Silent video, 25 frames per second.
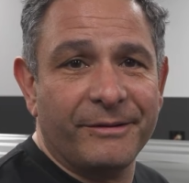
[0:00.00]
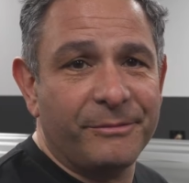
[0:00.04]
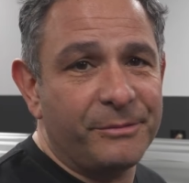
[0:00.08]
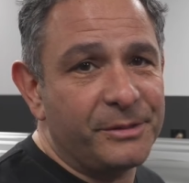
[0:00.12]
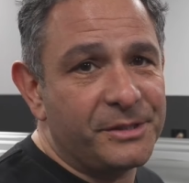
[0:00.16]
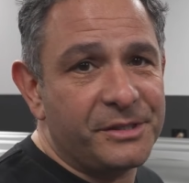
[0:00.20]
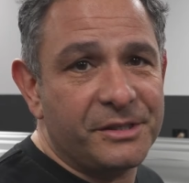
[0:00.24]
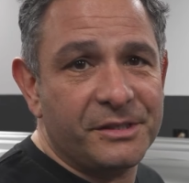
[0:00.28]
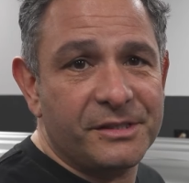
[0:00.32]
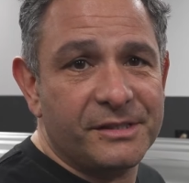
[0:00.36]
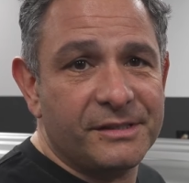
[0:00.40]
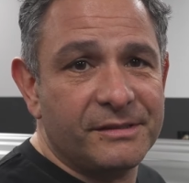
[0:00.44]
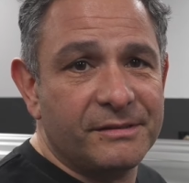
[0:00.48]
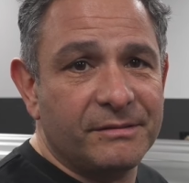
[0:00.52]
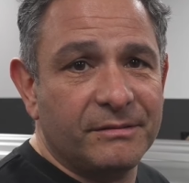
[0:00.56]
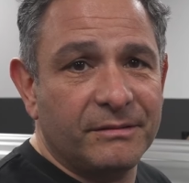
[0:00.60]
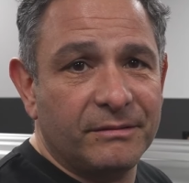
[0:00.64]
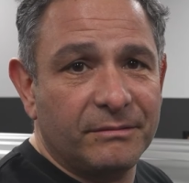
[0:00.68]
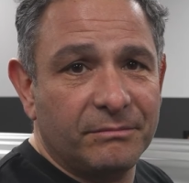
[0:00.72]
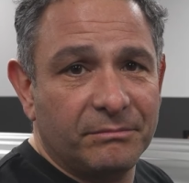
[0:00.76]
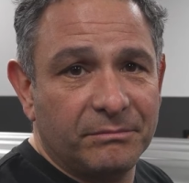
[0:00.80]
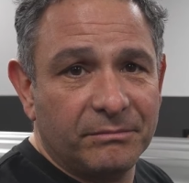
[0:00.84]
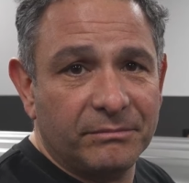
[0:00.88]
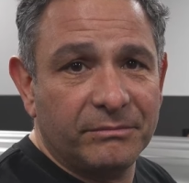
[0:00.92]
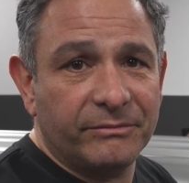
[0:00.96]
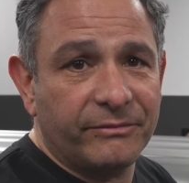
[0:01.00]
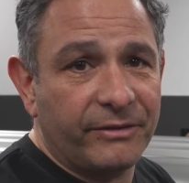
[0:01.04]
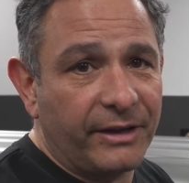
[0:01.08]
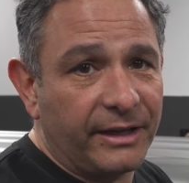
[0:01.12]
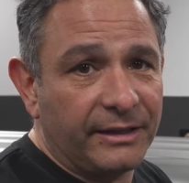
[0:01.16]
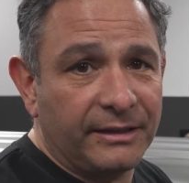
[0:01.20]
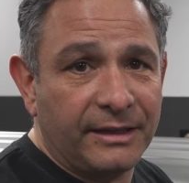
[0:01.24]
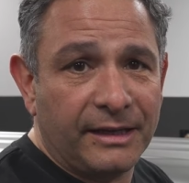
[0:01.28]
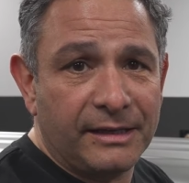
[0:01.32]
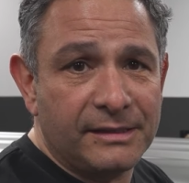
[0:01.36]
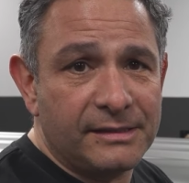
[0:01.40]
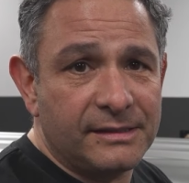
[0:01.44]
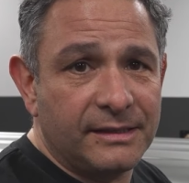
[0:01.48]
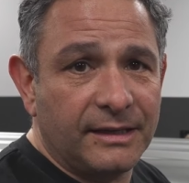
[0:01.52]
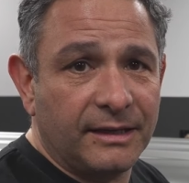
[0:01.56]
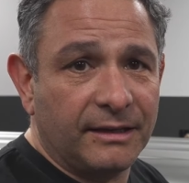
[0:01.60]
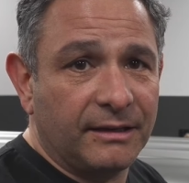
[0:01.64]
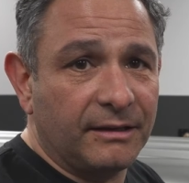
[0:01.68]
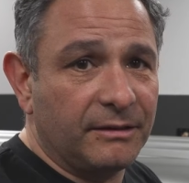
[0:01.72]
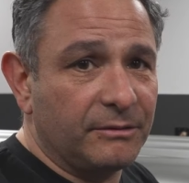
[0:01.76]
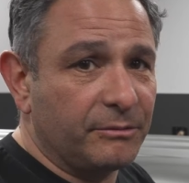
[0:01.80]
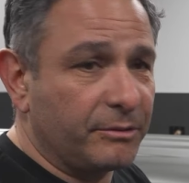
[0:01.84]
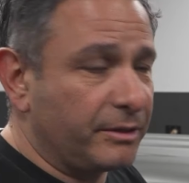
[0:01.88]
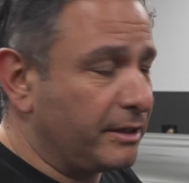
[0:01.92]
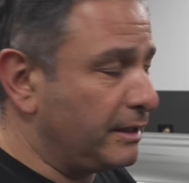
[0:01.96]
which is that's fantastic,
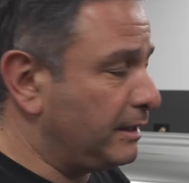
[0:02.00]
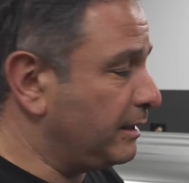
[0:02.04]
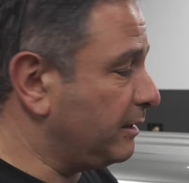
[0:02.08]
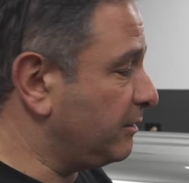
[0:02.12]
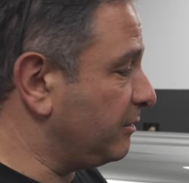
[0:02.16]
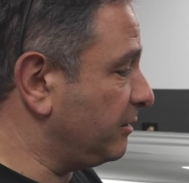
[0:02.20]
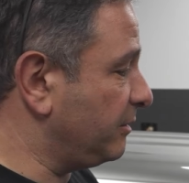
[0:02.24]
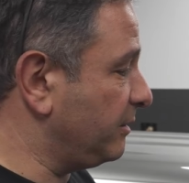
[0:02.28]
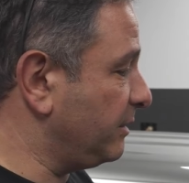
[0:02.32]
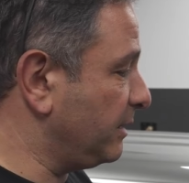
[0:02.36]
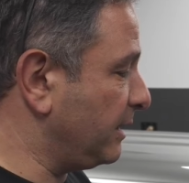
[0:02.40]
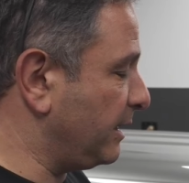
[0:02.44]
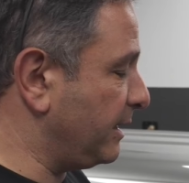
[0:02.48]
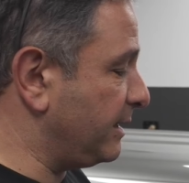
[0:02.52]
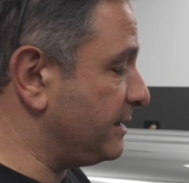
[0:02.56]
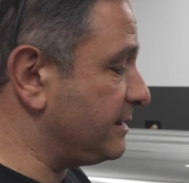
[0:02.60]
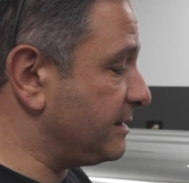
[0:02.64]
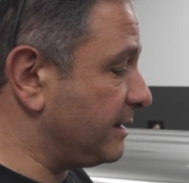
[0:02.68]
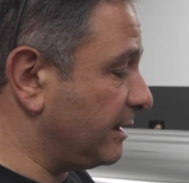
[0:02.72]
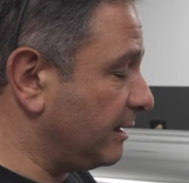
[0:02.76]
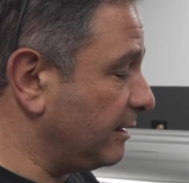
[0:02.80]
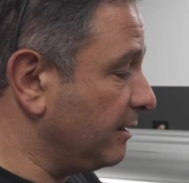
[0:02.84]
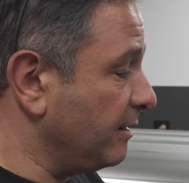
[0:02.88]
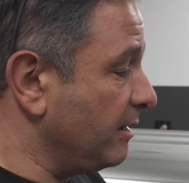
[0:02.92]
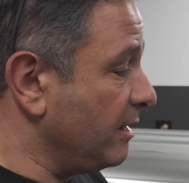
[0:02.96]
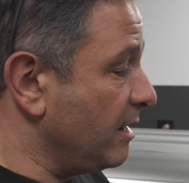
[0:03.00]
really good, easy.